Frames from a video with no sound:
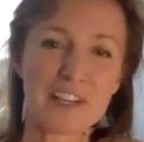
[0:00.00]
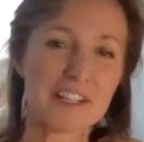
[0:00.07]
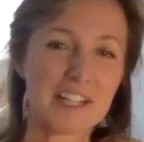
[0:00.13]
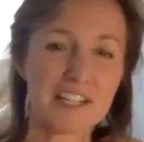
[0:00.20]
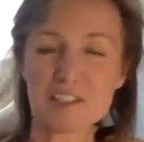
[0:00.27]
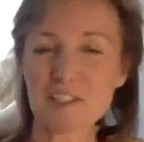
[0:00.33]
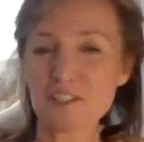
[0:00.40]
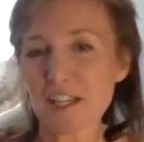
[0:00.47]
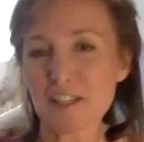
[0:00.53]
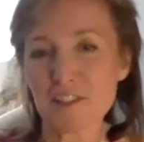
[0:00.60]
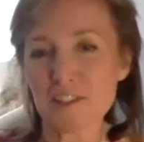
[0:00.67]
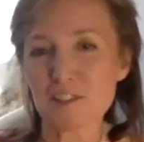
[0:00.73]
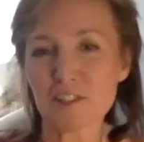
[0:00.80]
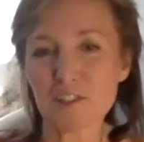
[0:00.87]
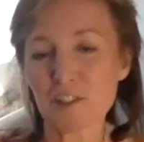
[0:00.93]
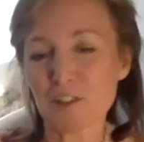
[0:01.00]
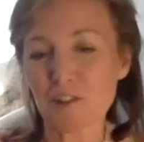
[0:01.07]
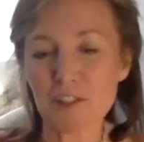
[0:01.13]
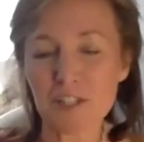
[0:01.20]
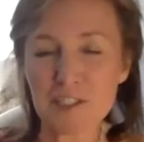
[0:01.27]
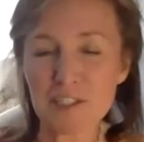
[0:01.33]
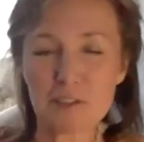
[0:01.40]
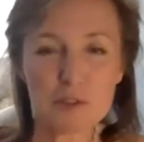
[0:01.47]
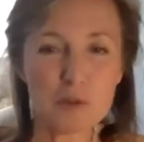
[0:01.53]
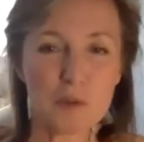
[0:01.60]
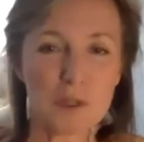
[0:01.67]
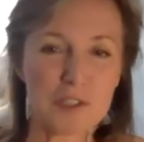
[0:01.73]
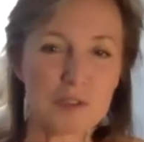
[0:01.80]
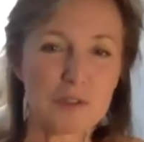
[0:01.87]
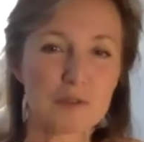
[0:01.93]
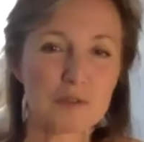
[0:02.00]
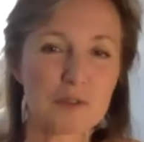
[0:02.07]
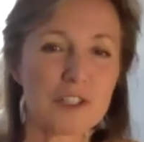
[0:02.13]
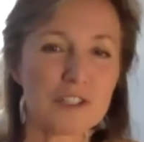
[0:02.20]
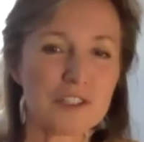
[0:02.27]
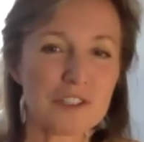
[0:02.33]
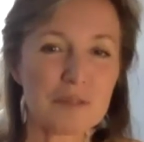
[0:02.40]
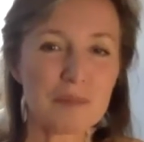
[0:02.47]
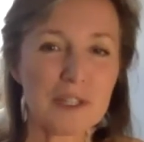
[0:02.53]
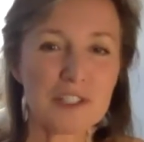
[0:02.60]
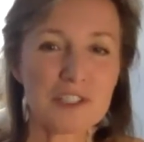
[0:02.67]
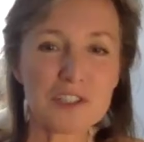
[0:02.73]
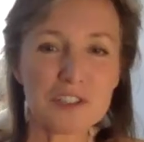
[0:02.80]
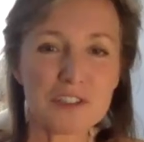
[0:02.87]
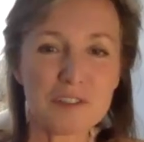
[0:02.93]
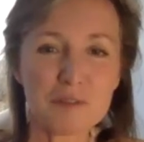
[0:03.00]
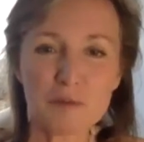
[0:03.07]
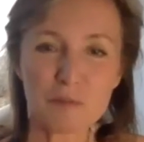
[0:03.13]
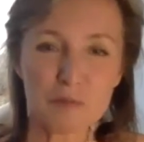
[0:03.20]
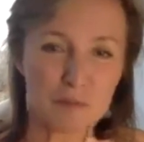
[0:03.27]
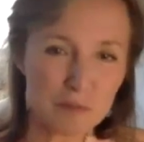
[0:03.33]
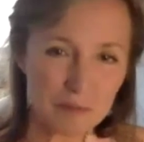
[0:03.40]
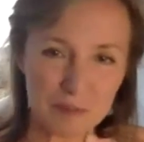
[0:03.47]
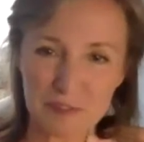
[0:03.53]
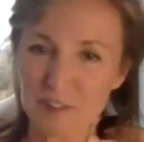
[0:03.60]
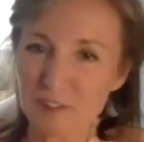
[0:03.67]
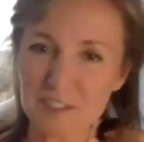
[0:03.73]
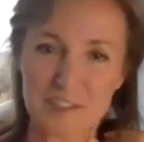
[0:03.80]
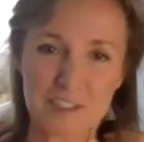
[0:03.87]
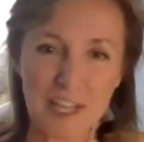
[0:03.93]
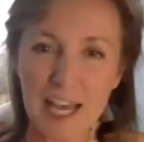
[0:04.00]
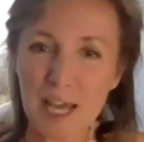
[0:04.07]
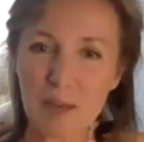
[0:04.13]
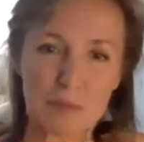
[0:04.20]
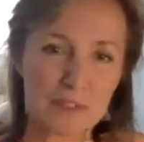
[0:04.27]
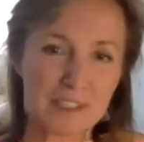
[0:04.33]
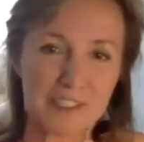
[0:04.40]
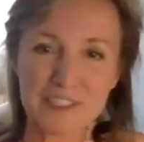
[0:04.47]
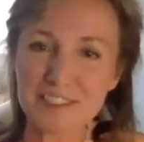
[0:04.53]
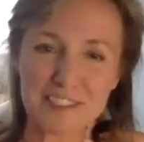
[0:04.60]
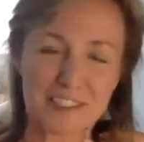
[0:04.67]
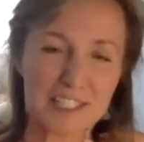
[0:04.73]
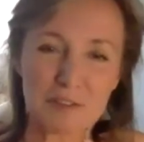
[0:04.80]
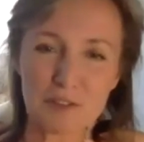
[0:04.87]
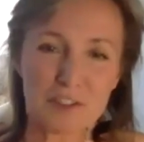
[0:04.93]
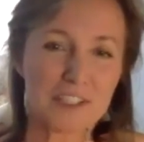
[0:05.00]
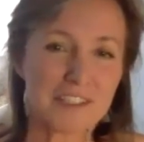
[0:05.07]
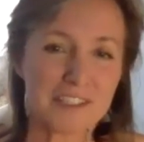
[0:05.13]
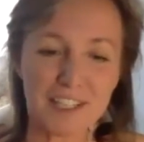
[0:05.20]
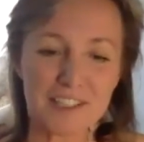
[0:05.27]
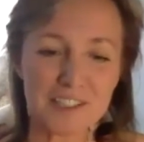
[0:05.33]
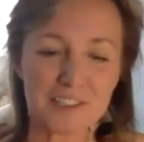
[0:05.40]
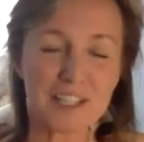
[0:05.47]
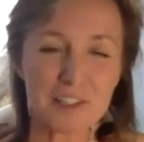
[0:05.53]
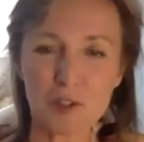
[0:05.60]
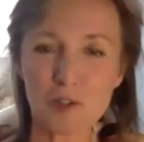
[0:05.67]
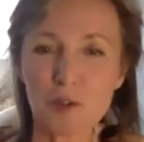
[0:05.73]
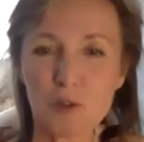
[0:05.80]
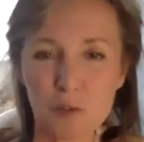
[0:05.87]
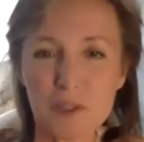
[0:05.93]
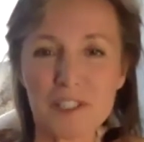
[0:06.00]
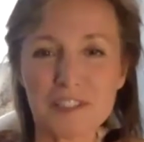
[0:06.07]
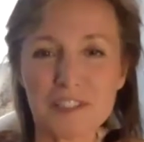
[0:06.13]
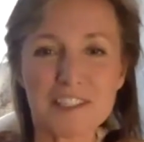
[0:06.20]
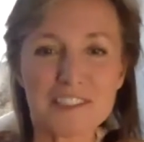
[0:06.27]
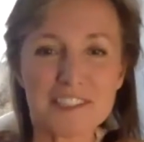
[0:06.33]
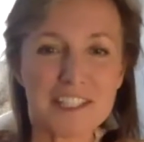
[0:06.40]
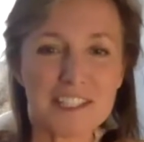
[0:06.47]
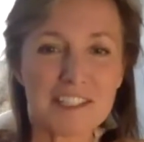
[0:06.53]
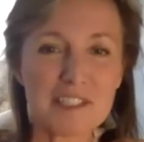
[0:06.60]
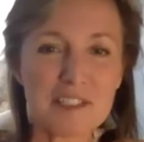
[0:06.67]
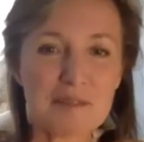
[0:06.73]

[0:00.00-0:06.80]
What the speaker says: And that's connected to what you just mentioned. It's the happiness and everything that goes with it. Exactly.